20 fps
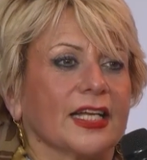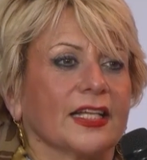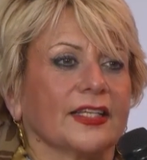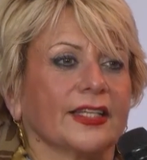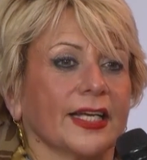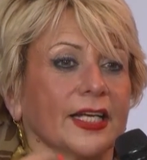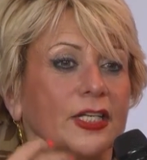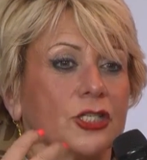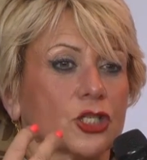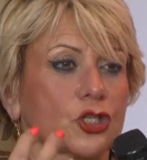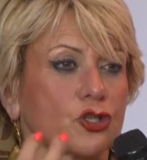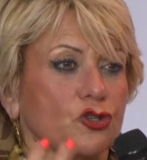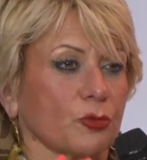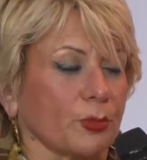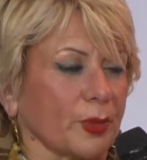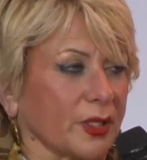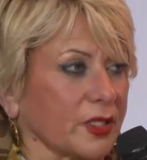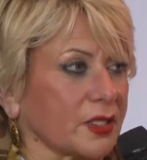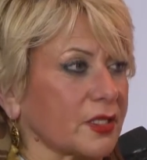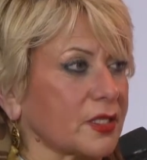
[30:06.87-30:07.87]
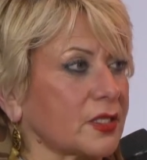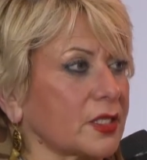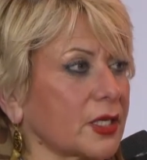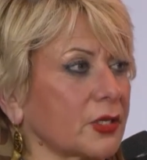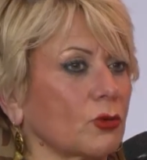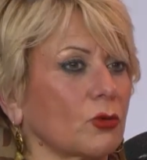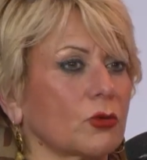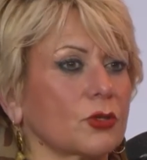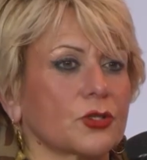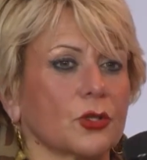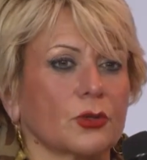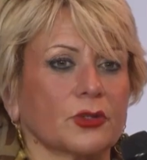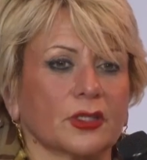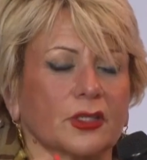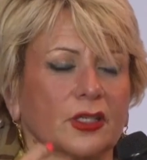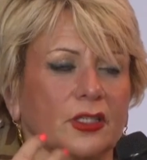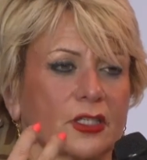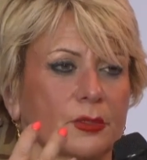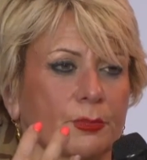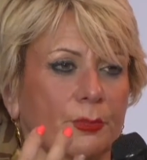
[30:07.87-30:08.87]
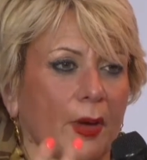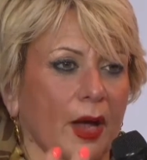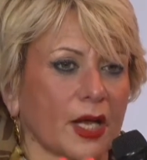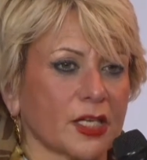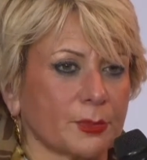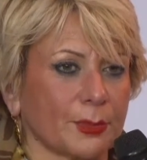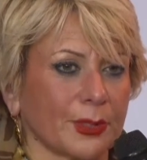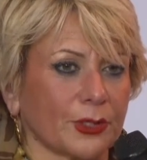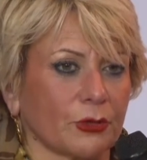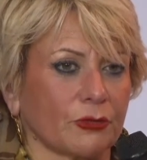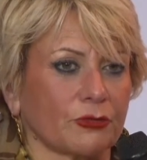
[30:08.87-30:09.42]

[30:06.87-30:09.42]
the instruments, and also the disbursement